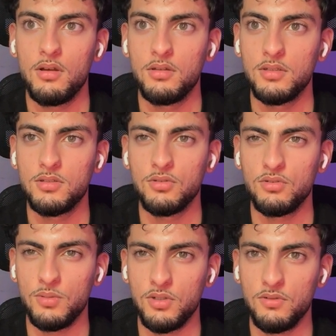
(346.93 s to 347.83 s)
This doesn't talk
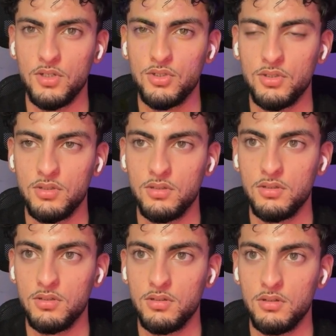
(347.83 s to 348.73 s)
about duration.
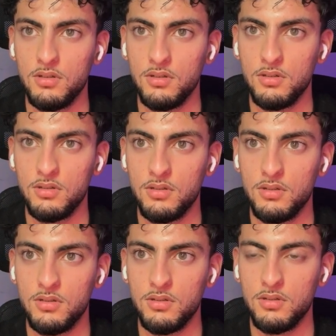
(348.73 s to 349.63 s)

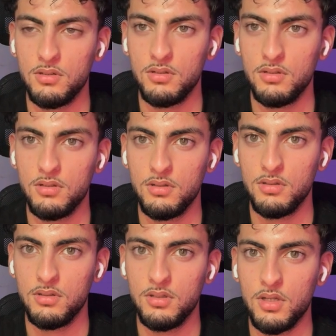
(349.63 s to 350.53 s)

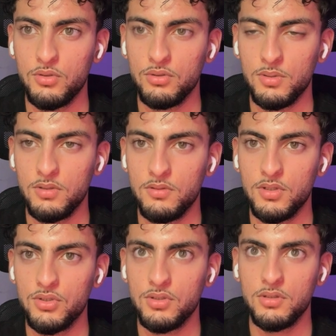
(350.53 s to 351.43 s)
That talks about
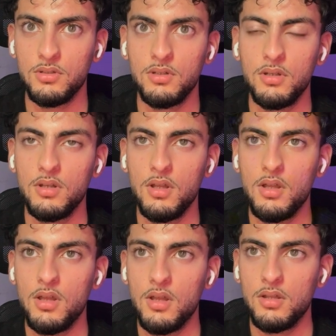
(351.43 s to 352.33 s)
duration.
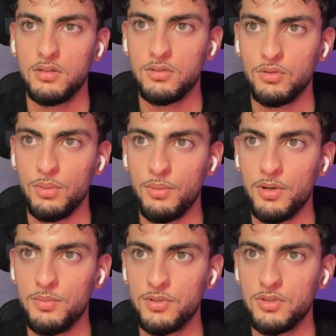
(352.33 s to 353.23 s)
Does it talk about
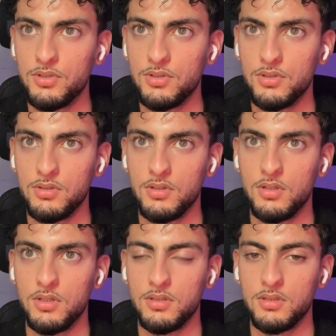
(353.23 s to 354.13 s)
purpose?
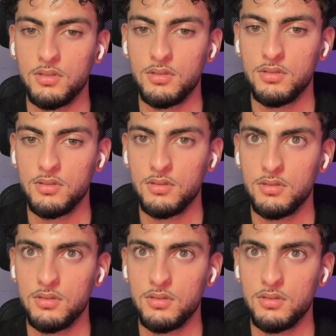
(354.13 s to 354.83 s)
Yes, it does.